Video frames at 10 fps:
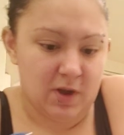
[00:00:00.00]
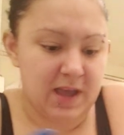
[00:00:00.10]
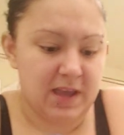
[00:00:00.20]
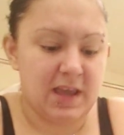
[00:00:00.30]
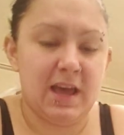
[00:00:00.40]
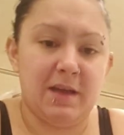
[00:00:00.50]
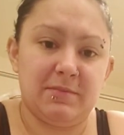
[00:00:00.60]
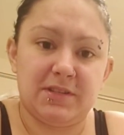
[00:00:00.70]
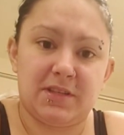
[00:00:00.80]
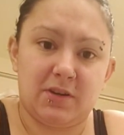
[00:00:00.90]
wet yet. I'm
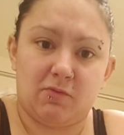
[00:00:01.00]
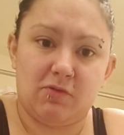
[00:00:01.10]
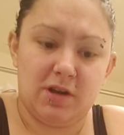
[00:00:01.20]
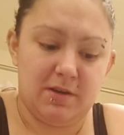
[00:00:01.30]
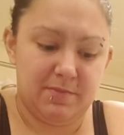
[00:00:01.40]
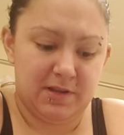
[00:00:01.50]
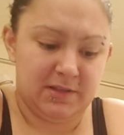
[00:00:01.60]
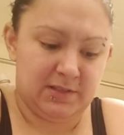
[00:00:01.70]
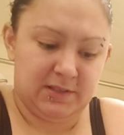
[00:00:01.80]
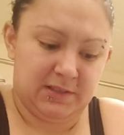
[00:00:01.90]
just going to rub
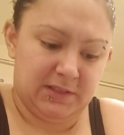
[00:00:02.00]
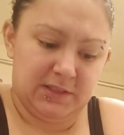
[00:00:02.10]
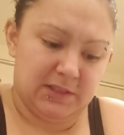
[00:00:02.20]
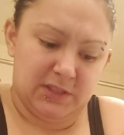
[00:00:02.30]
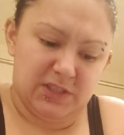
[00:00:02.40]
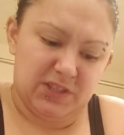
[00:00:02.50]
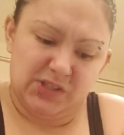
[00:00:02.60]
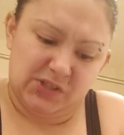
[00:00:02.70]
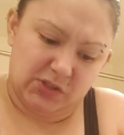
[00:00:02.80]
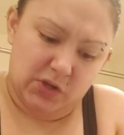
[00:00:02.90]

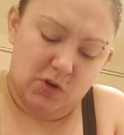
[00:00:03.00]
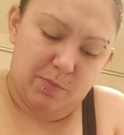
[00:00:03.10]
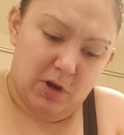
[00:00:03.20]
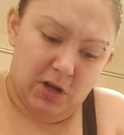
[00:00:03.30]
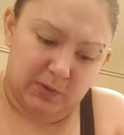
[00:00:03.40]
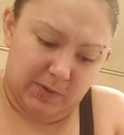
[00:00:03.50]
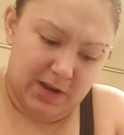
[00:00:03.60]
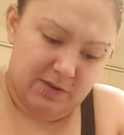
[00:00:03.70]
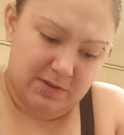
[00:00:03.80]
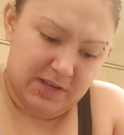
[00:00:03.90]
soap all
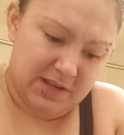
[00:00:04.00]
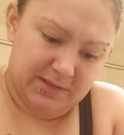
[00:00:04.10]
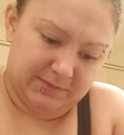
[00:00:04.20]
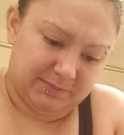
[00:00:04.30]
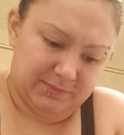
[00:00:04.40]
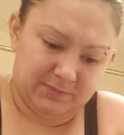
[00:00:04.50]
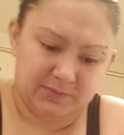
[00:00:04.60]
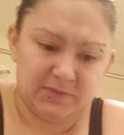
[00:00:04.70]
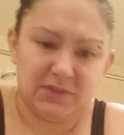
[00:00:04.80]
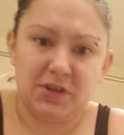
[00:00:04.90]
around it.
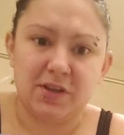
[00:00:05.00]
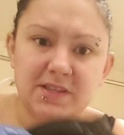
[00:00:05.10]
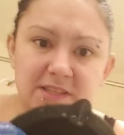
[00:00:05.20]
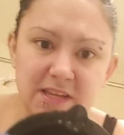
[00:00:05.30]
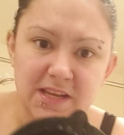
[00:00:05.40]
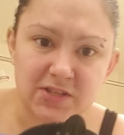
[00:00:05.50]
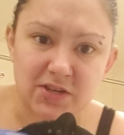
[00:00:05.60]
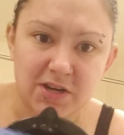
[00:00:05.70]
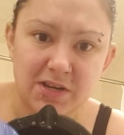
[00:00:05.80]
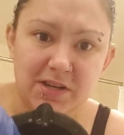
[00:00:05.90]
As you can see, it's
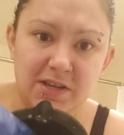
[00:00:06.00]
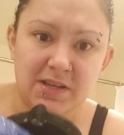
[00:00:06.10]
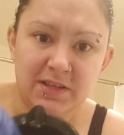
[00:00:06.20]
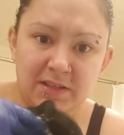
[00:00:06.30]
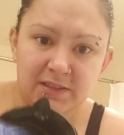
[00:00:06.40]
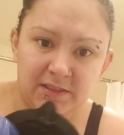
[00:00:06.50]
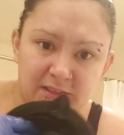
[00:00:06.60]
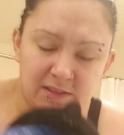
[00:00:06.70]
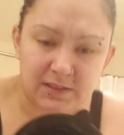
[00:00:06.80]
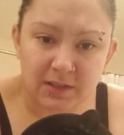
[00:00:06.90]
starting to
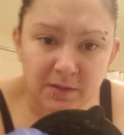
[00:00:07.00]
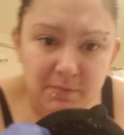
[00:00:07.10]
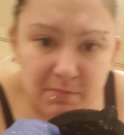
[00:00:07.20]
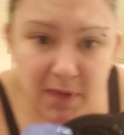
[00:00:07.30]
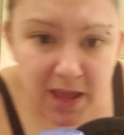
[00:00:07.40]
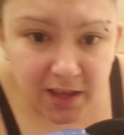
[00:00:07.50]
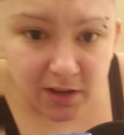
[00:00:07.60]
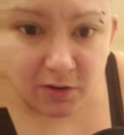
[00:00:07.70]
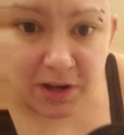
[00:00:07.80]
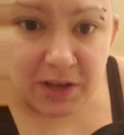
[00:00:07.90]
make a
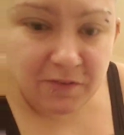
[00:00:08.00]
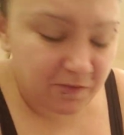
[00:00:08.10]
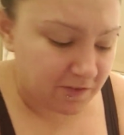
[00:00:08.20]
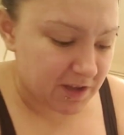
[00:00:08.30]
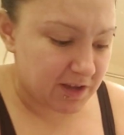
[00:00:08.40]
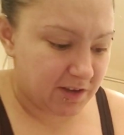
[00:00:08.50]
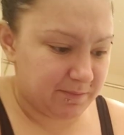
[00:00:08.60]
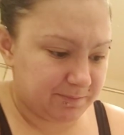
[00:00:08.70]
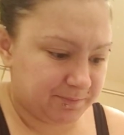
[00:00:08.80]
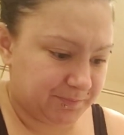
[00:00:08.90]
green
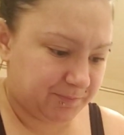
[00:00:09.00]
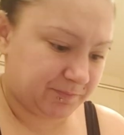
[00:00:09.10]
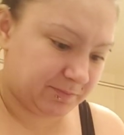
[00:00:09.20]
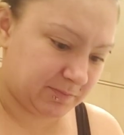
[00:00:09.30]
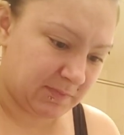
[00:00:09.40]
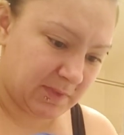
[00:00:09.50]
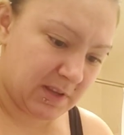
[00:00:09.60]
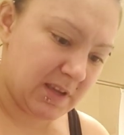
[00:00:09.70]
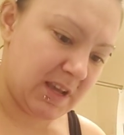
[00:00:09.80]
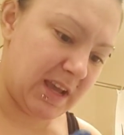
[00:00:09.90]
film.
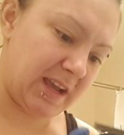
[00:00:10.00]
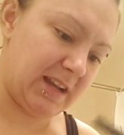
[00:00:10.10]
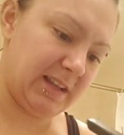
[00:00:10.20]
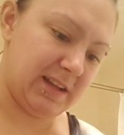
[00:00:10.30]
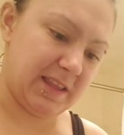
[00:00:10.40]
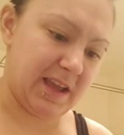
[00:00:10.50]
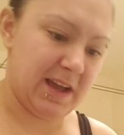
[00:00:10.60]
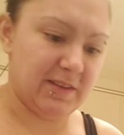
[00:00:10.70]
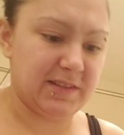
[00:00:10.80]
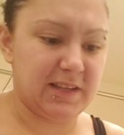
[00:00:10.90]
I got a little on the
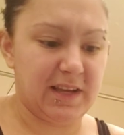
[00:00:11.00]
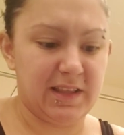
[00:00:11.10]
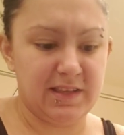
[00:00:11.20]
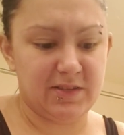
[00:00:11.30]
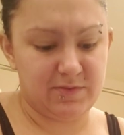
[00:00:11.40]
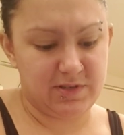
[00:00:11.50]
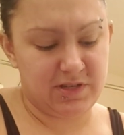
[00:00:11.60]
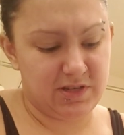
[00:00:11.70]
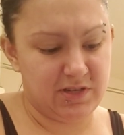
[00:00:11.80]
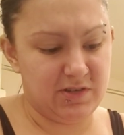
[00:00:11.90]
outside of this one
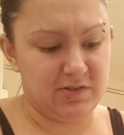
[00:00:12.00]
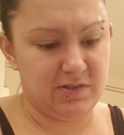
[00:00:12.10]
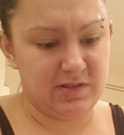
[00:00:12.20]
too.